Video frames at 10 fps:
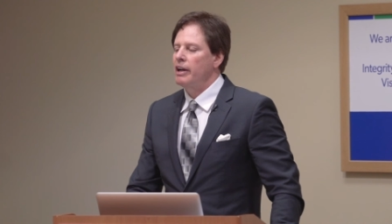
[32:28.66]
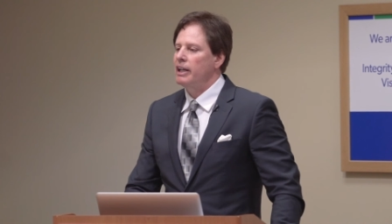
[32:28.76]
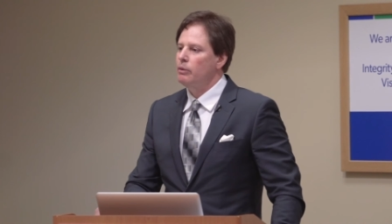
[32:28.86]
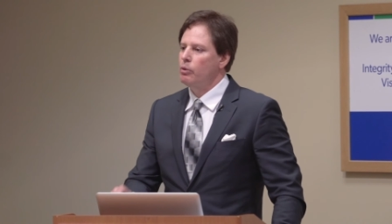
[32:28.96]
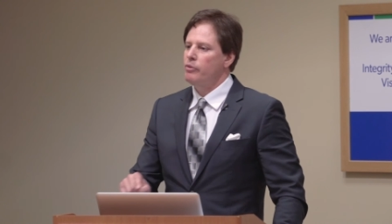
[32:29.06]
All
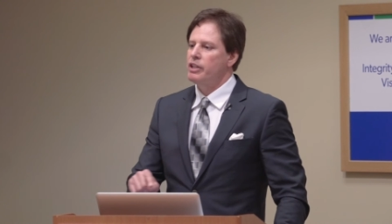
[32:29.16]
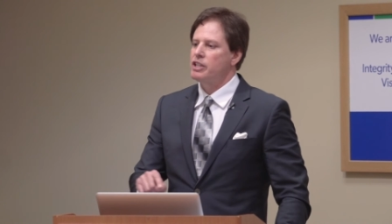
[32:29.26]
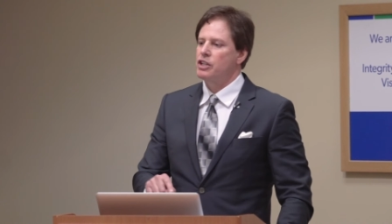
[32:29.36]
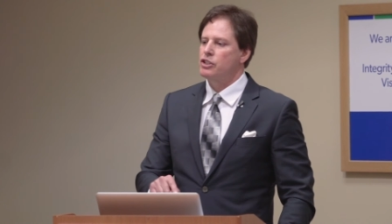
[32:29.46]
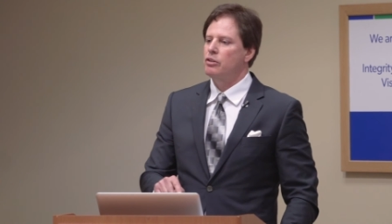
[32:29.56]
right, he wrote
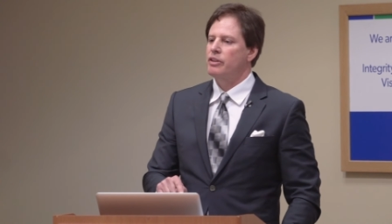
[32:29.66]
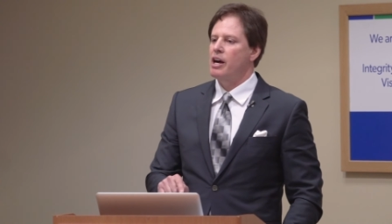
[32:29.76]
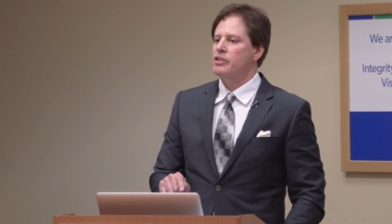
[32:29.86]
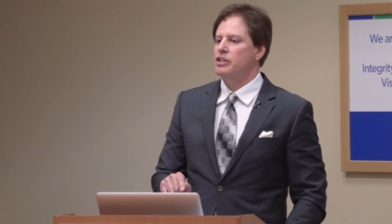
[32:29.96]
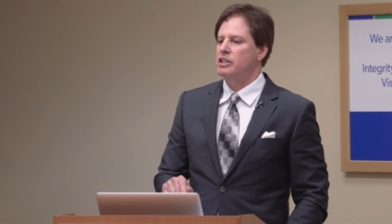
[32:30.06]
this in
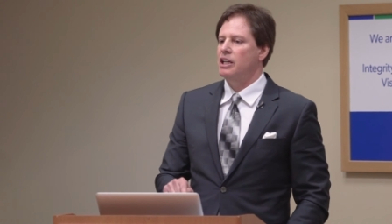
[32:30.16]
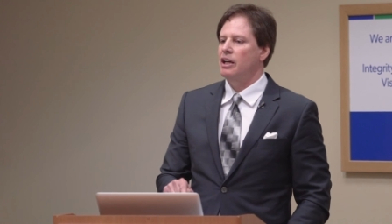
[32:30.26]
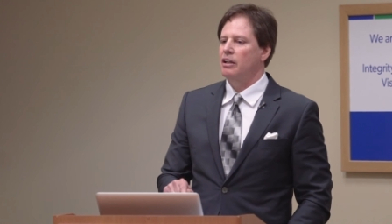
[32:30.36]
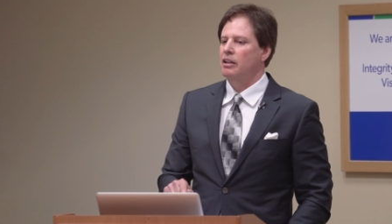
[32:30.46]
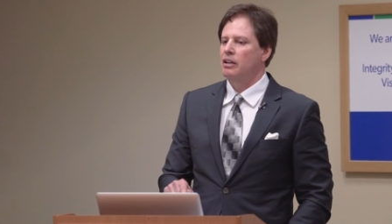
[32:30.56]

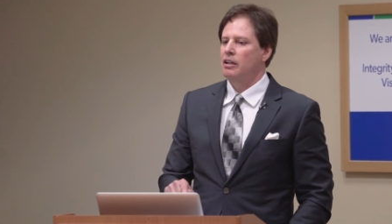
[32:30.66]
2010.